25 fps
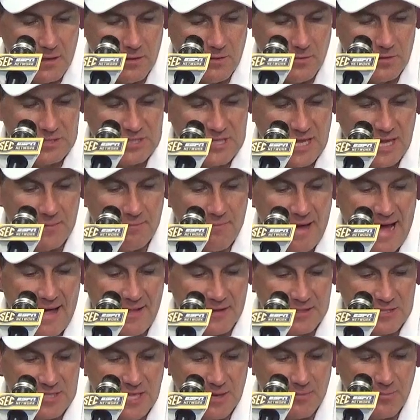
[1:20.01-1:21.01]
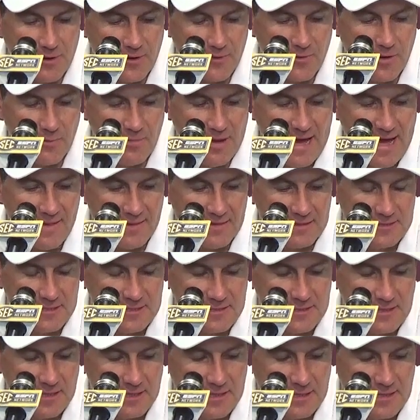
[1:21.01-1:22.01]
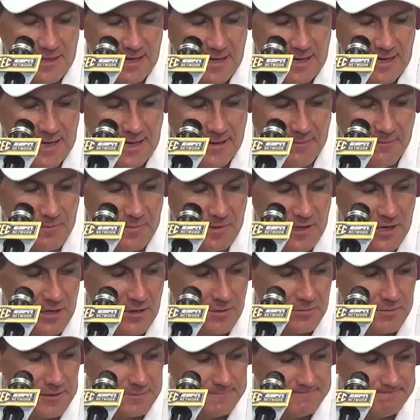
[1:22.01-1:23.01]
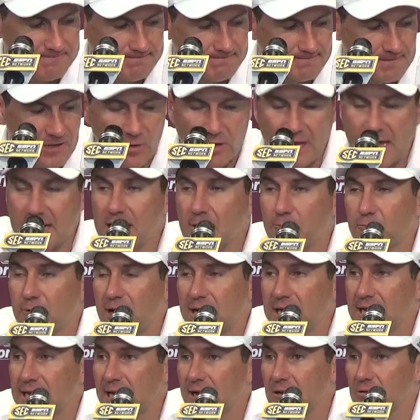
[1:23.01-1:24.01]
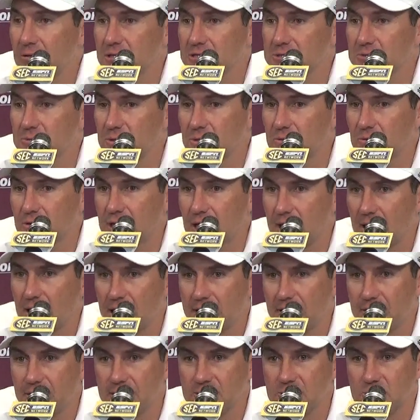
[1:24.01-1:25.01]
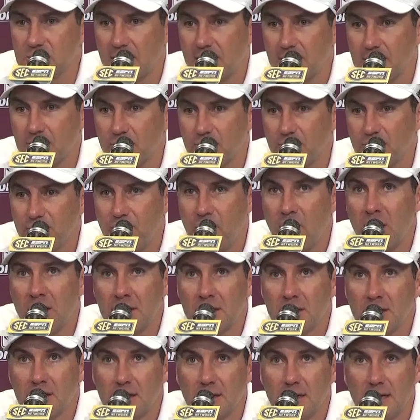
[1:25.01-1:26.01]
we stayed balanced, stayed pretty well balanced, and, you know, but we got to get ready now because we got a lot of things we got to improve on.